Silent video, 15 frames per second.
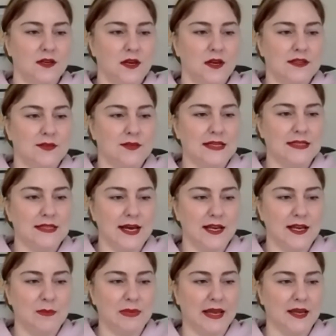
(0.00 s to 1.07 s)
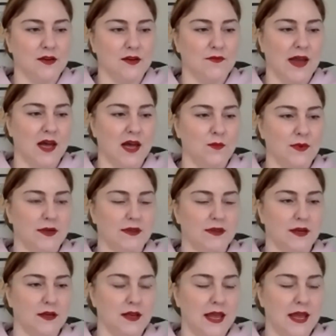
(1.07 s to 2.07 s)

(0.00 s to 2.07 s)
So I started playing around with it.